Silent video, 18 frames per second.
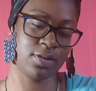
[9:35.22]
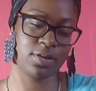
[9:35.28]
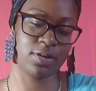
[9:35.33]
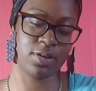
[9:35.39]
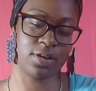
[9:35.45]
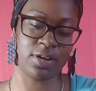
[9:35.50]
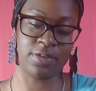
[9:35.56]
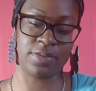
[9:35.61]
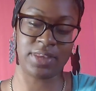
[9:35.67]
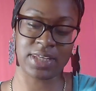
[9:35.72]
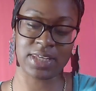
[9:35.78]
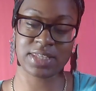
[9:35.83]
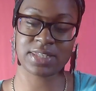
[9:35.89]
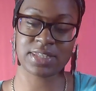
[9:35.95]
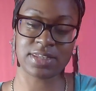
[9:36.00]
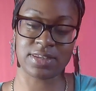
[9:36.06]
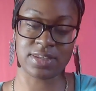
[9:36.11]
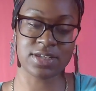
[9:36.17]
And
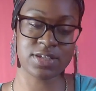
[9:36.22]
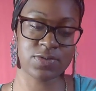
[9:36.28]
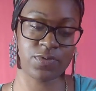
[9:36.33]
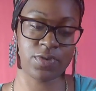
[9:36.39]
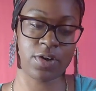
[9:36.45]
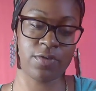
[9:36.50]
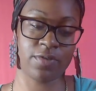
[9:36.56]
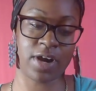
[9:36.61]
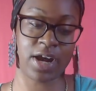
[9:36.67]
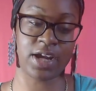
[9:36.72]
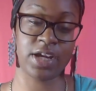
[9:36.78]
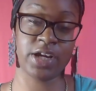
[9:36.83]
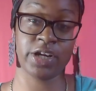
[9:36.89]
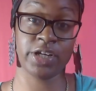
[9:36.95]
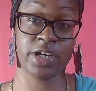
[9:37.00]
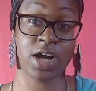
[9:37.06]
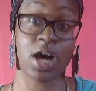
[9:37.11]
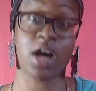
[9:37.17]
this row right
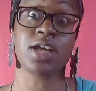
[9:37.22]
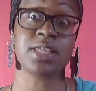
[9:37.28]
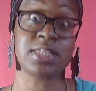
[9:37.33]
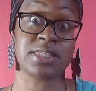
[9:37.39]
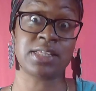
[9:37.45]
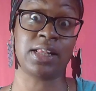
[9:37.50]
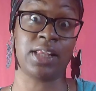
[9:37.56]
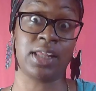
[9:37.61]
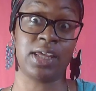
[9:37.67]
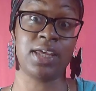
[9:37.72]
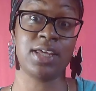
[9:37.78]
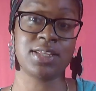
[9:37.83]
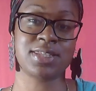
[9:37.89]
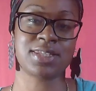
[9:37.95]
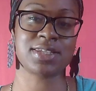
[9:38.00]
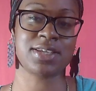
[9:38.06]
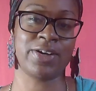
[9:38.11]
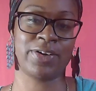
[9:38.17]
here, y'all, is
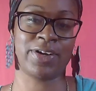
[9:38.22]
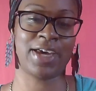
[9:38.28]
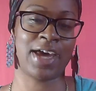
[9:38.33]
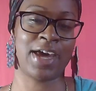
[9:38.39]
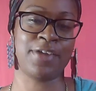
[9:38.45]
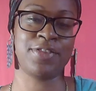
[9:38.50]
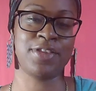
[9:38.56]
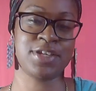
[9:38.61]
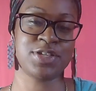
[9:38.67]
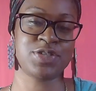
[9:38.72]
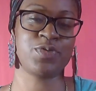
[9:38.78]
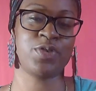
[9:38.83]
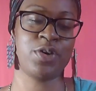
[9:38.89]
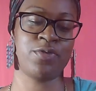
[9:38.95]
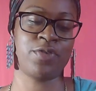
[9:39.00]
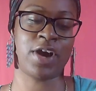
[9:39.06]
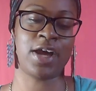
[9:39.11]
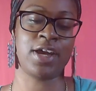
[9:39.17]
lit. Okay, this row
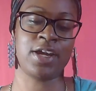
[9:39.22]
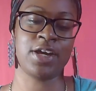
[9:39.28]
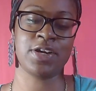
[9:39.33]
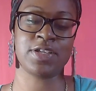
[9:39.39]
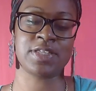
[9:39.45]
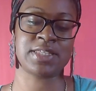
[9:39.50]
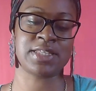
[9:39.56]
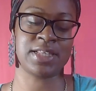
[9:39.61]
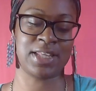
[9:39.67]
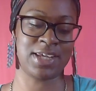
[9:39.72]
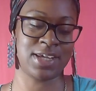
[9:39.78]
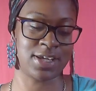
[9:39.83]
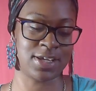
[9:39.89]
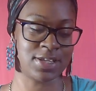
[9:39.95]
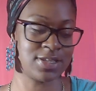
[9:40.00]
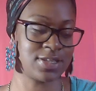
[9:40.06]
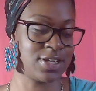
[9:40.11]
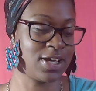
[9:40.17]
right here is
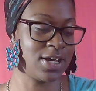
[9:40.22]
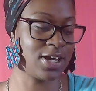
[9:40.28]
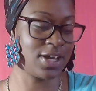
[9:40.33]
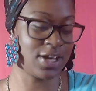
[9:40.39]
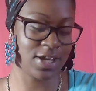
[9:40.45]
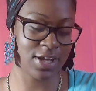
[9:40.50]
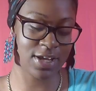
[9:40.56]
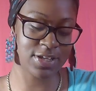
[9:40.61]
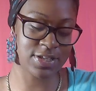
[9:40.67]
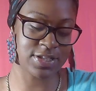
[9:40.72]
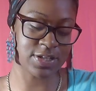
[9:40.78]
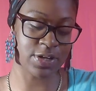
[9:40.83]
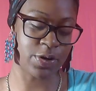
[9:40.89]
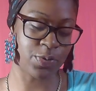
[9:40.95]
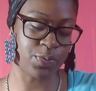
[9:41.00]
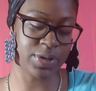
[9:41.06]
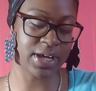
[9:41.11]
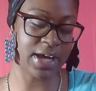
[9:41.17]
lit.
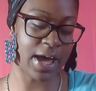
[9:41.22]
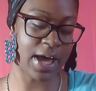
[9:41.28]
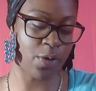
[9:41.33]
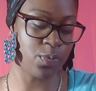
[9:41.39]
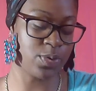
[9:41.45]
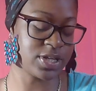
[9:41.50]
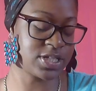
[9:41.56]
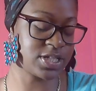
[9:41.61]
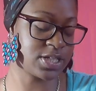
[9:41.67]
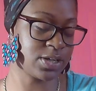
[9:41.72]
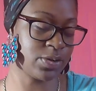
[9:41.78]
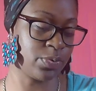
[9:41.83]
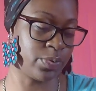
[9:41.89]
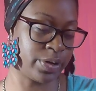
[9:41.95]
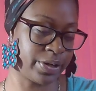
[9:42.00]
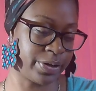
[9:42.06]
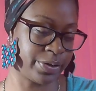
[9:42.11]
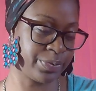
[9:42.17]
So we got Wishing
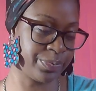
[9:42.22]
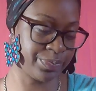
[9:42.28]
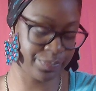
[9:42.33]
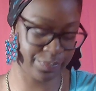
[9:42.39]
Well.